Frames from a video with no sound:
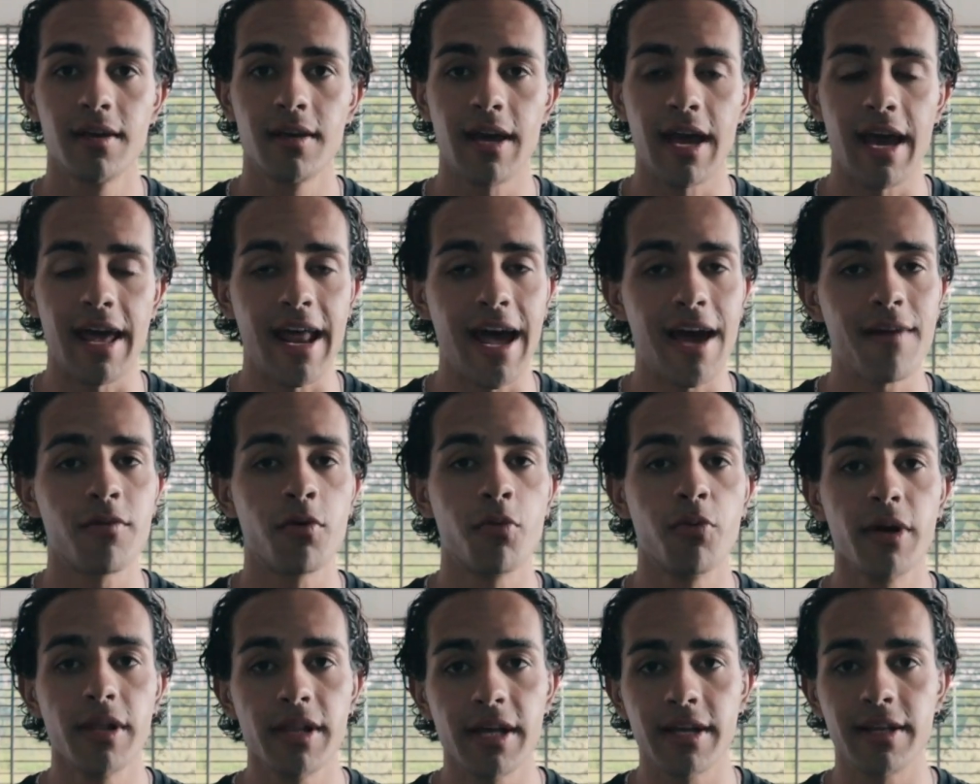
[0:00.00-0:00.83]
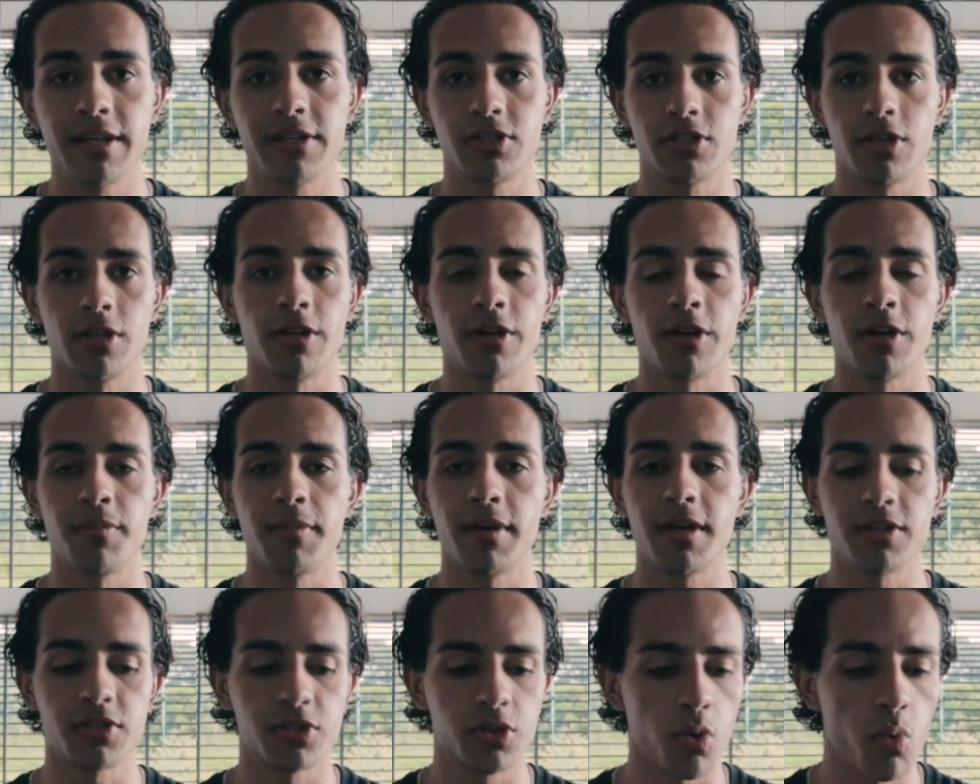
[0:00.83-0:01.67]
and have a willingness to learn,
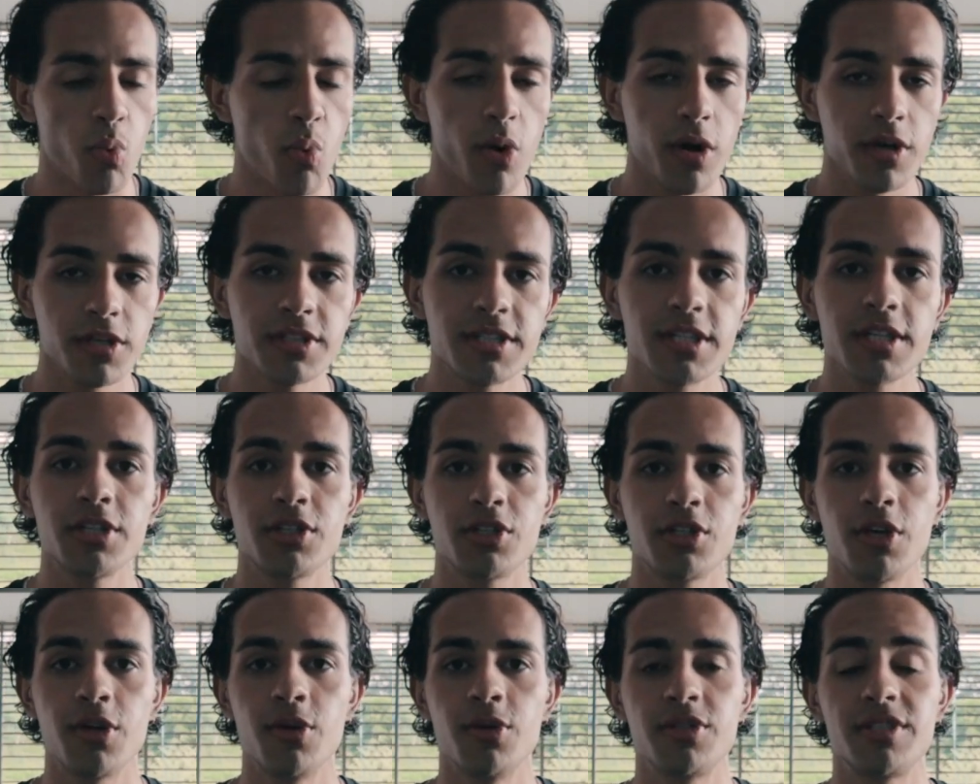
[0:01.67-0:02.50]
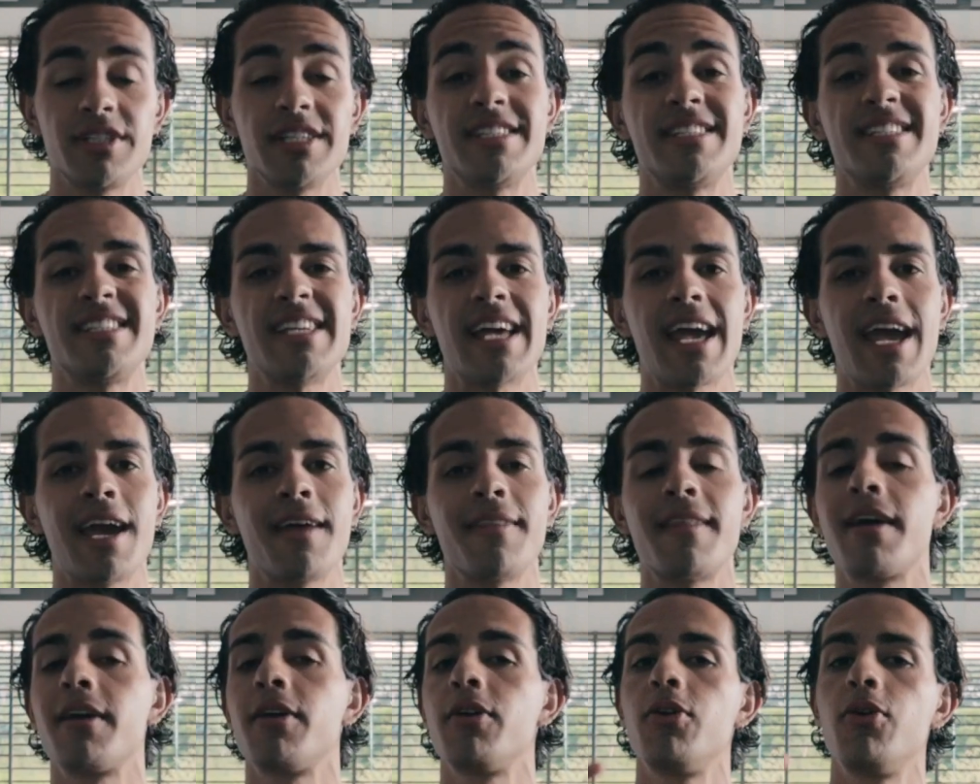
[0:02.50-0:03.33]
because the worst excuse is saying
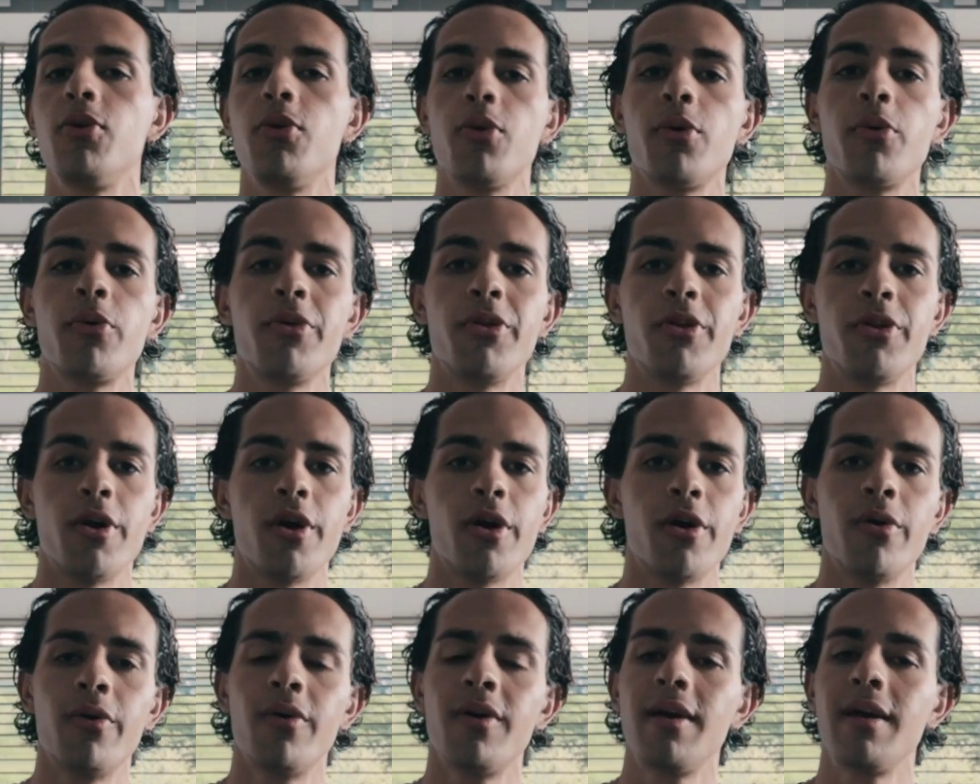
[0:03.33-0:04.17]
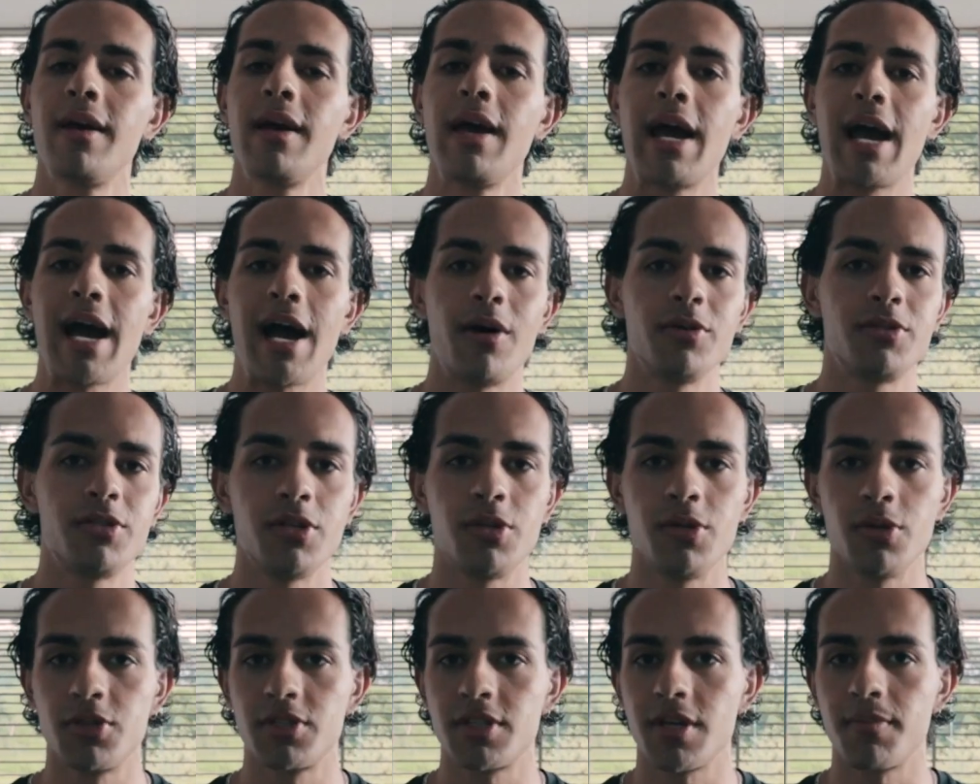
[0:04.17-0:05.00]
that you don't know how to
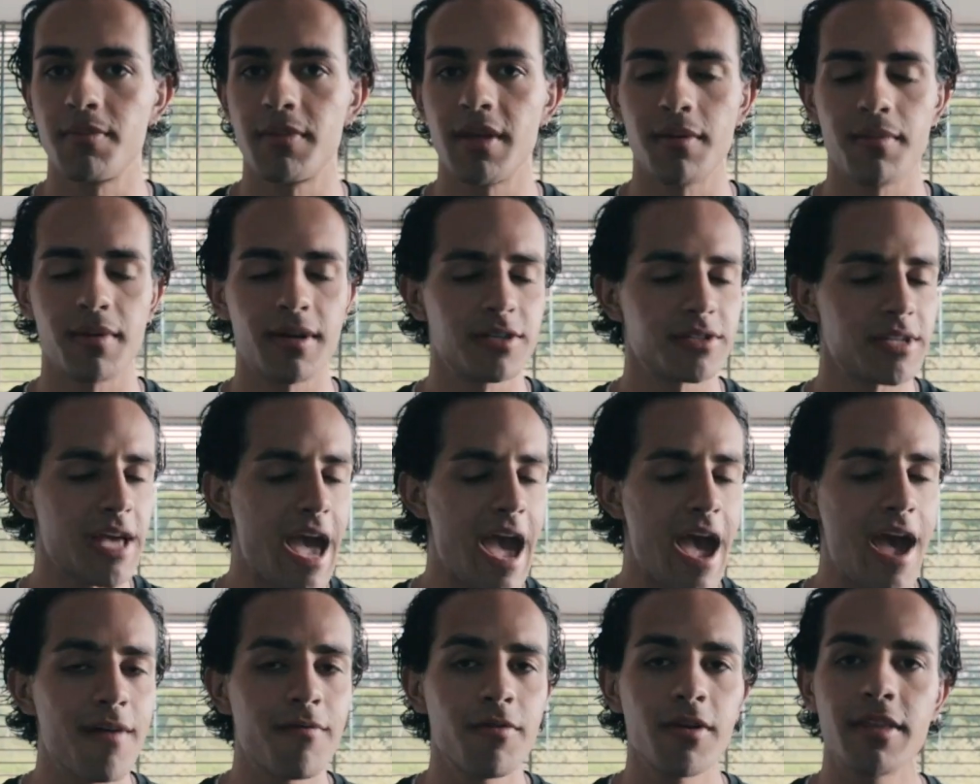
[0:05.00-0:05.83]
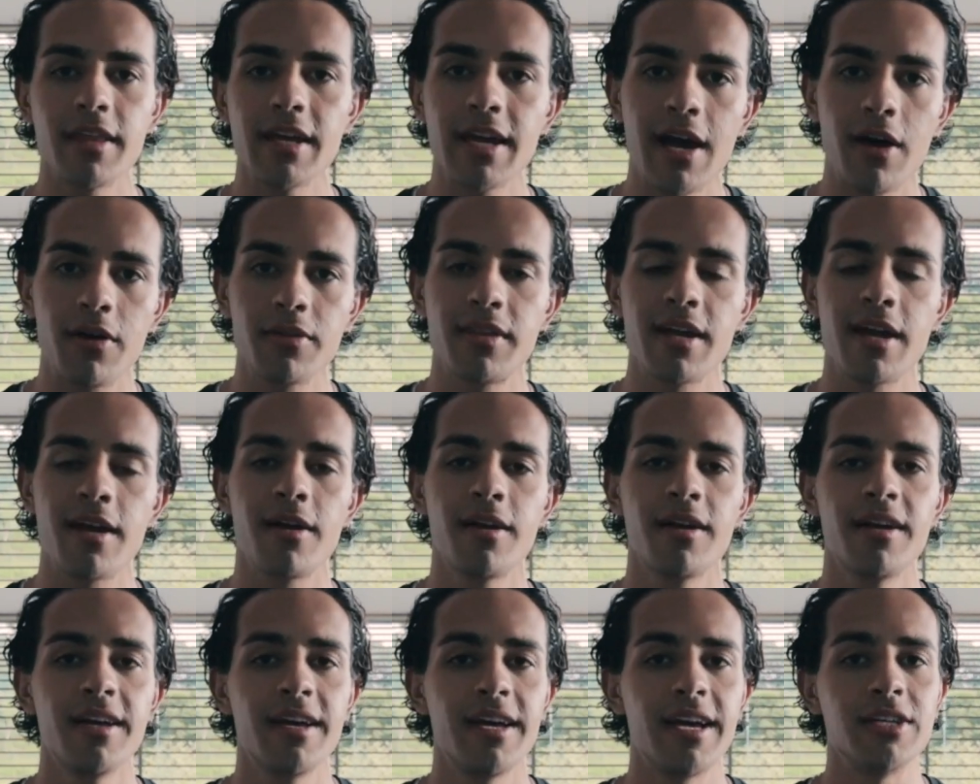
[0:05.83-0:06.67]
do something, because everything out
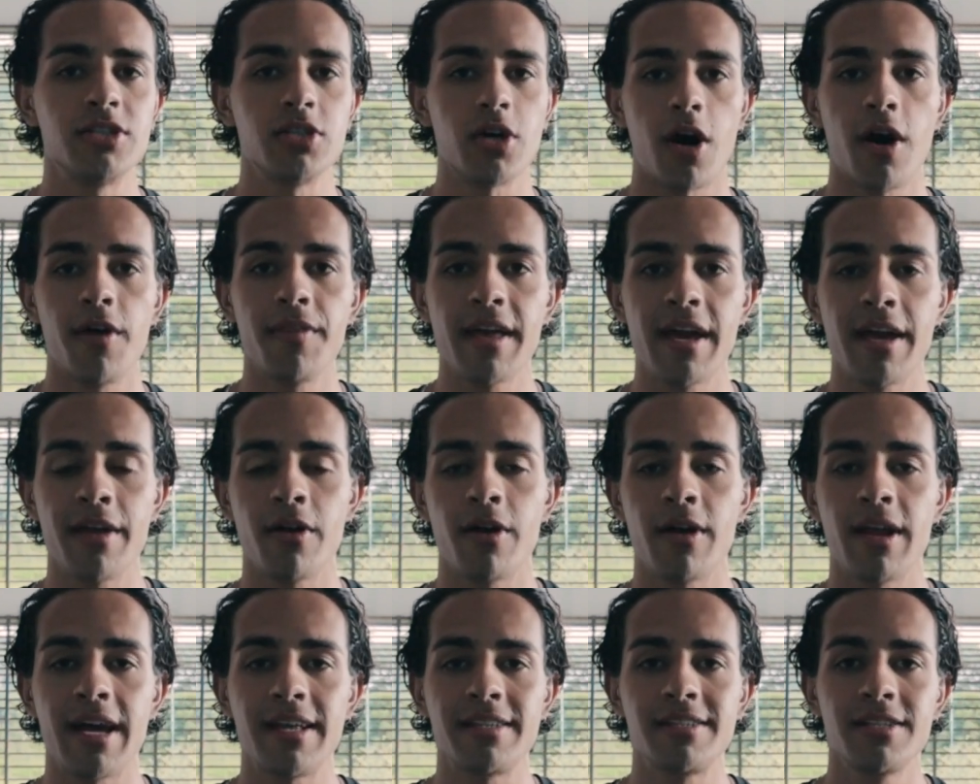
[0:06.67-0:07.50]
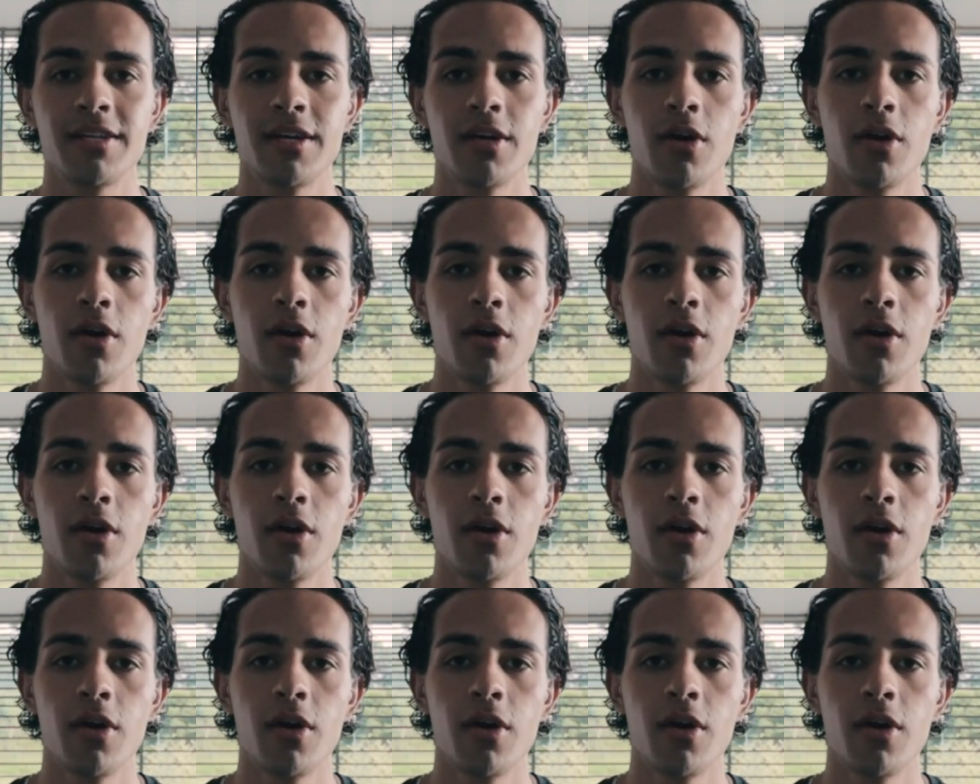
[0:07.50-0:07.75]
there is on the internet.